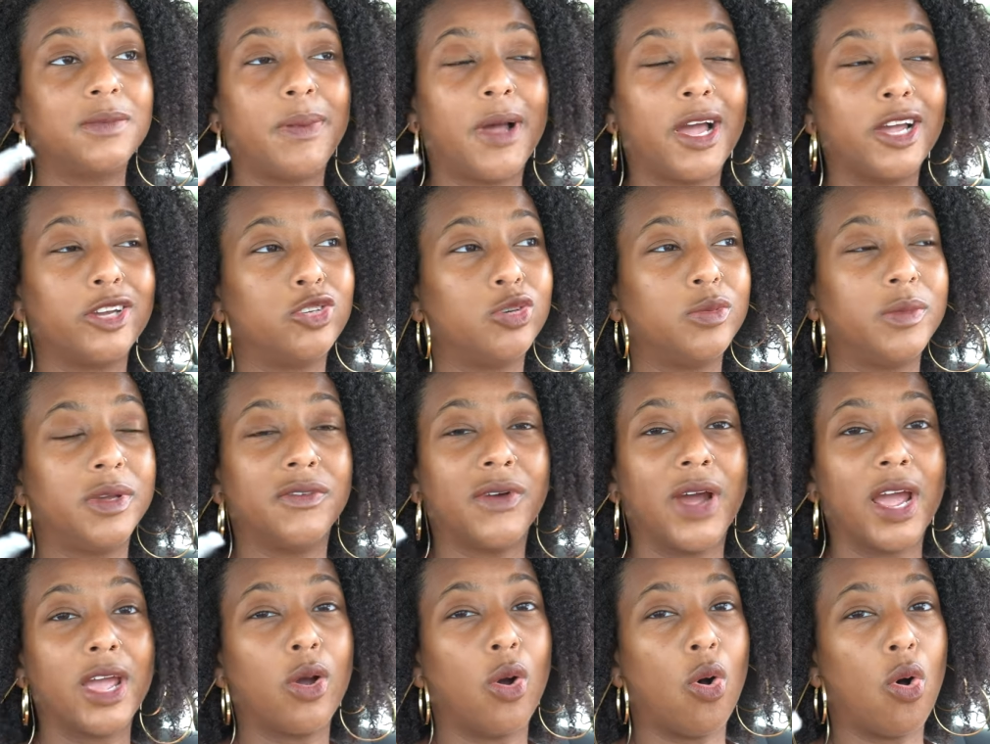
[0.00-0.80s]
Buy do me
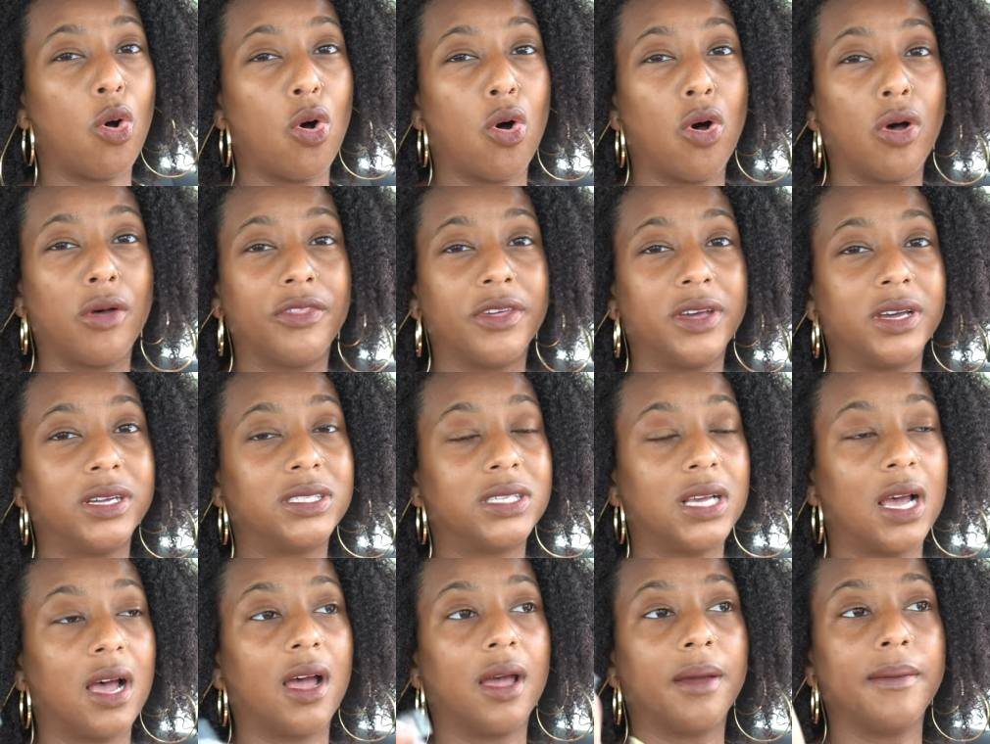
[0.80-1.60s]
right all the
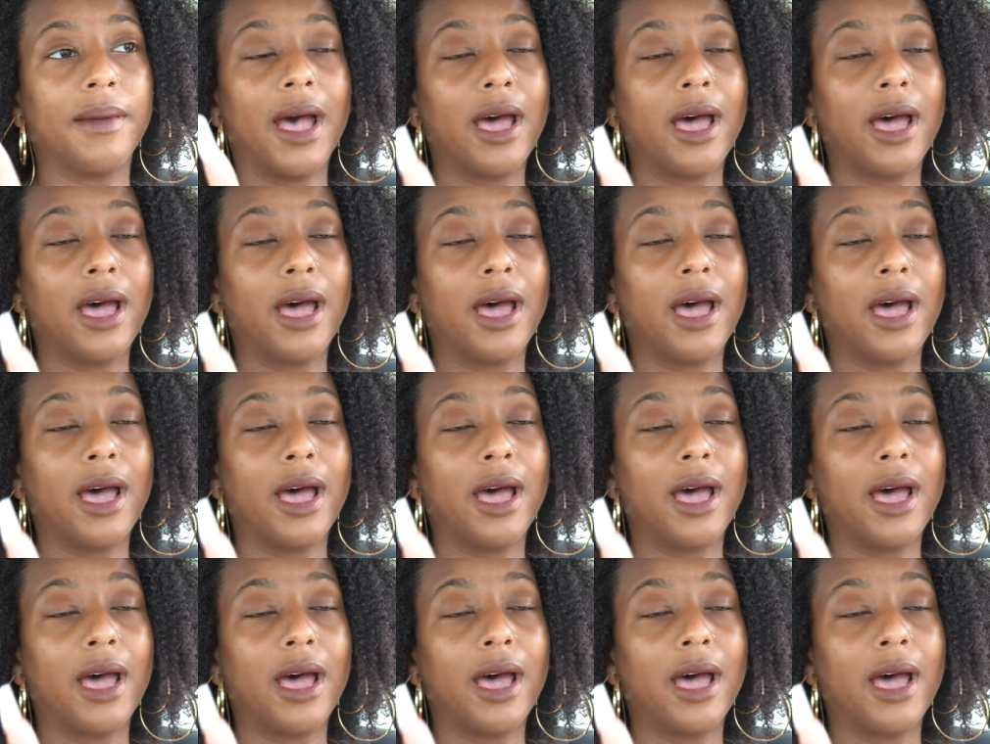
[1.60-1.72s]
time.